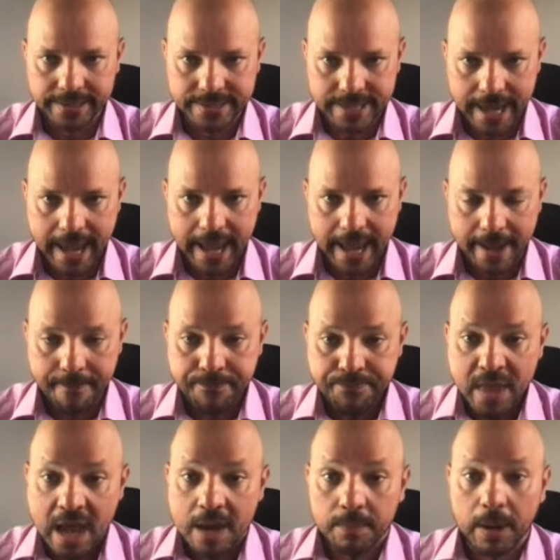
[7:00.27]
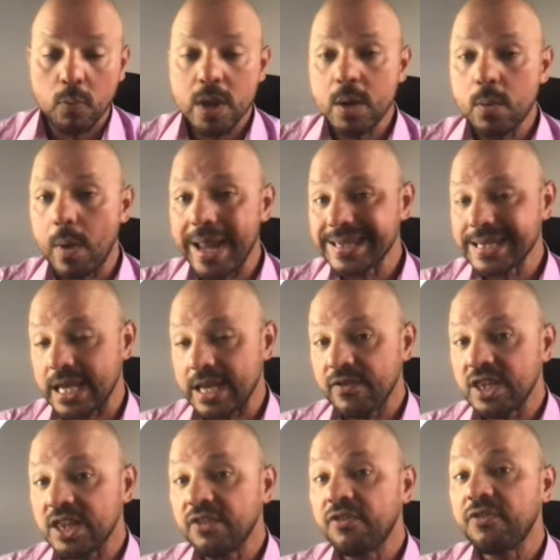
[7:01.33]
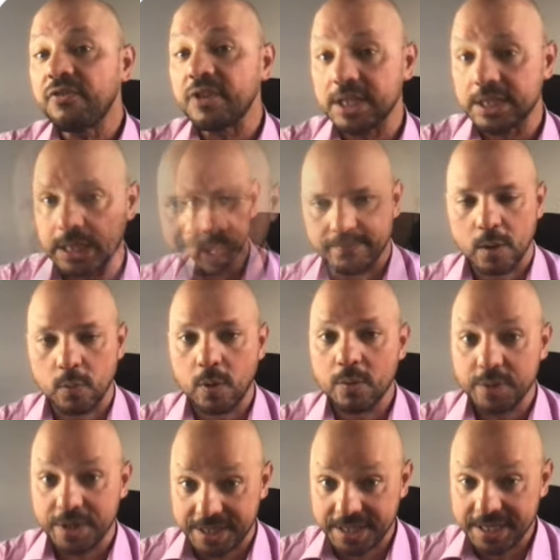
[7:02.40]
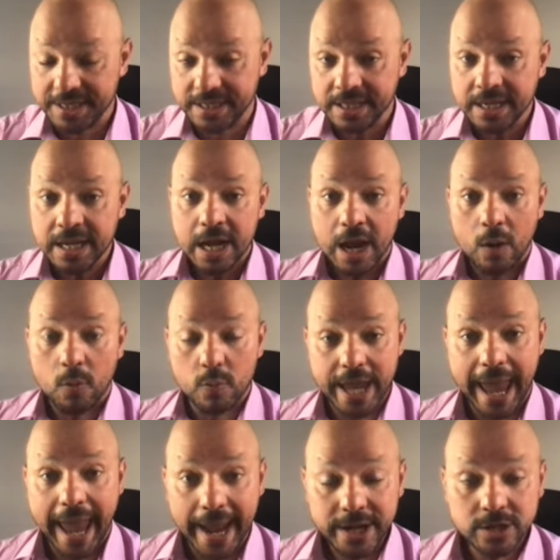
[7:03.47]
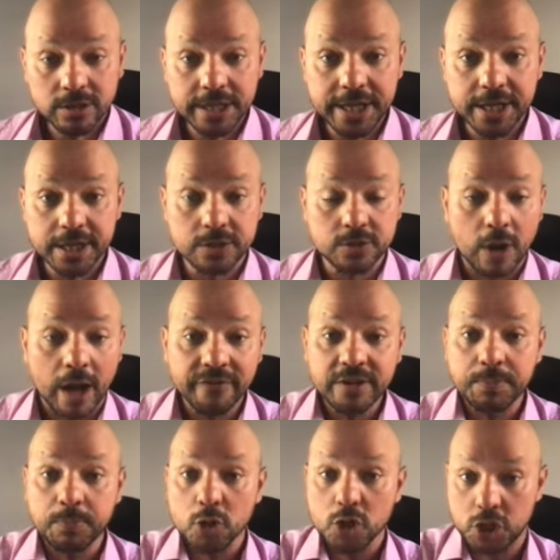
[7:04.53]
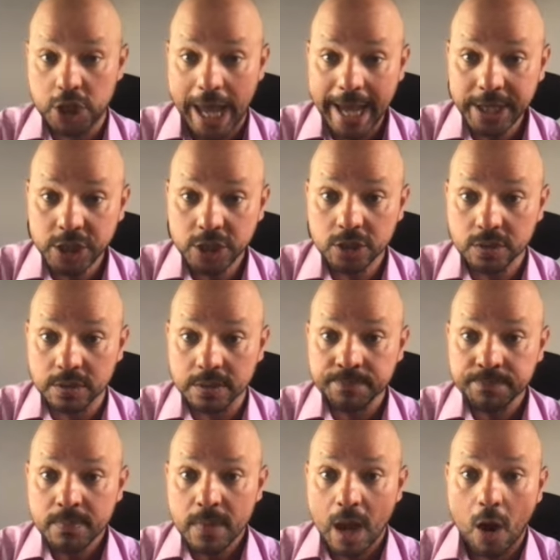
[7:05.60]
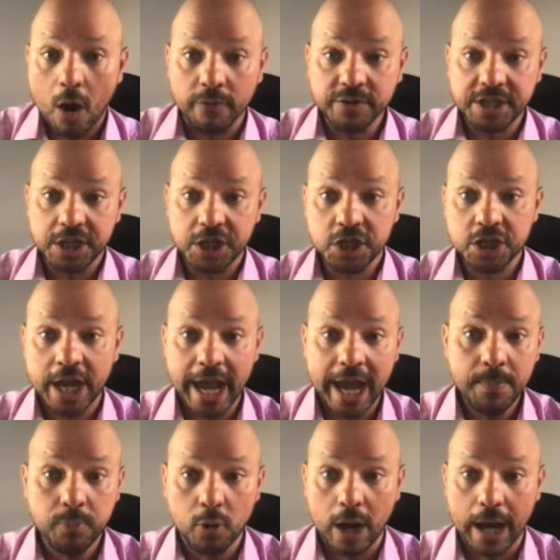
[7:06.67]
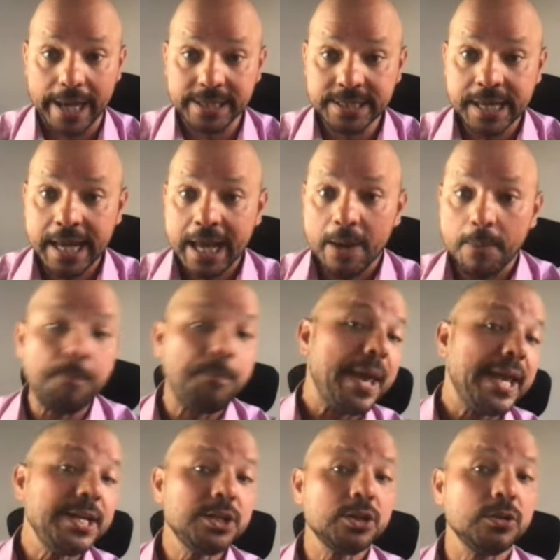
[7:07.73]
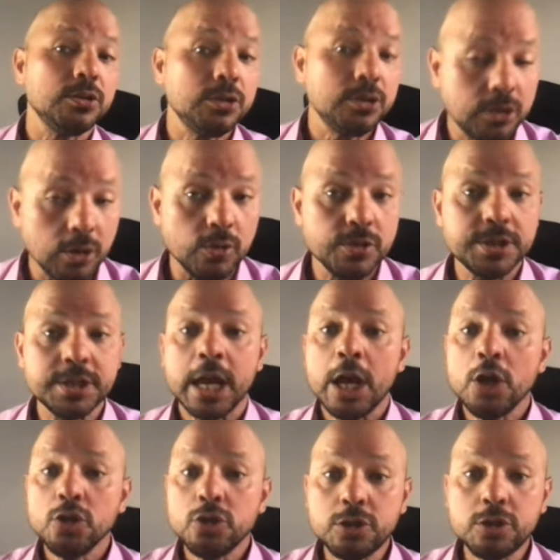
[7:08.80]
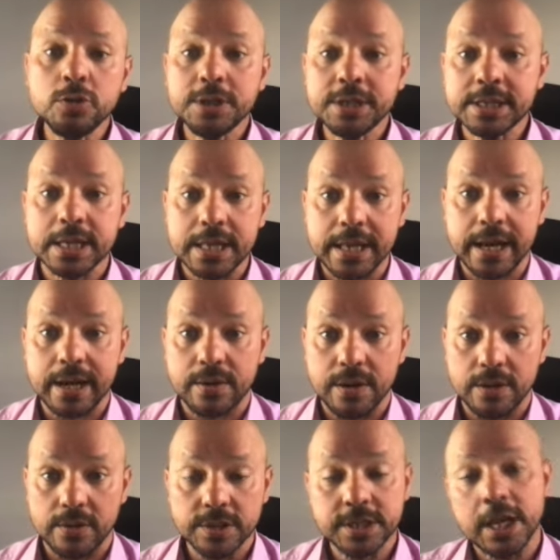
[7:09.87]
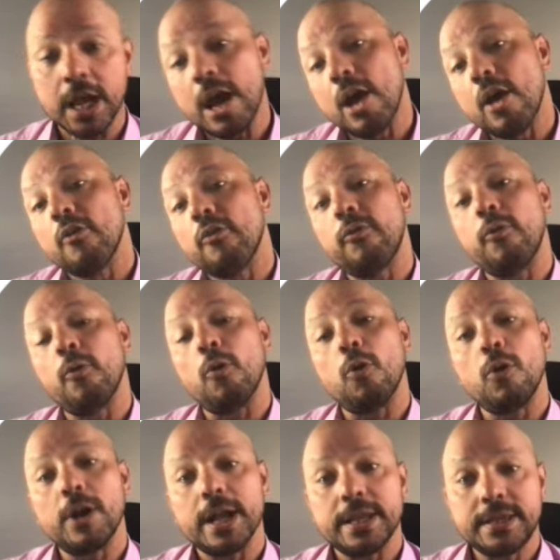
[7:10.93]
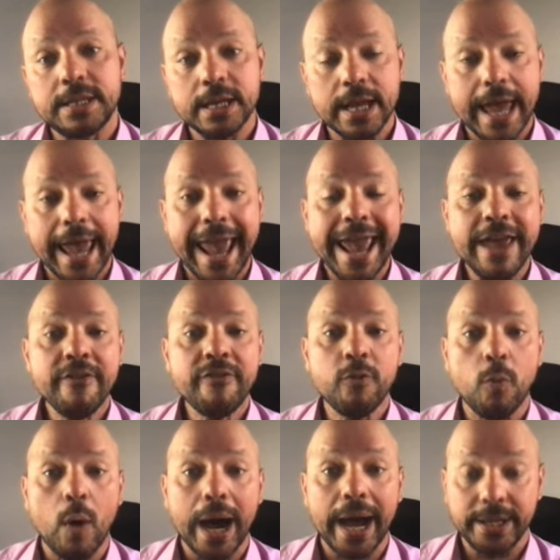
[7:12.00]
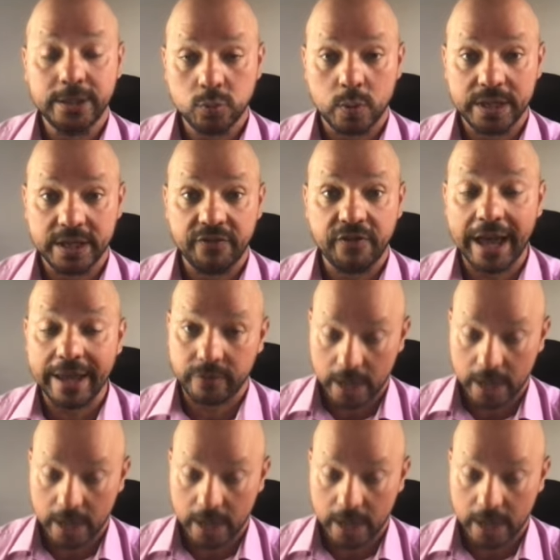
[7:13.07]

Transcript: there. But we went even further. What we did, we actually draft a projection of the share price based on those two scenarios for the FY25,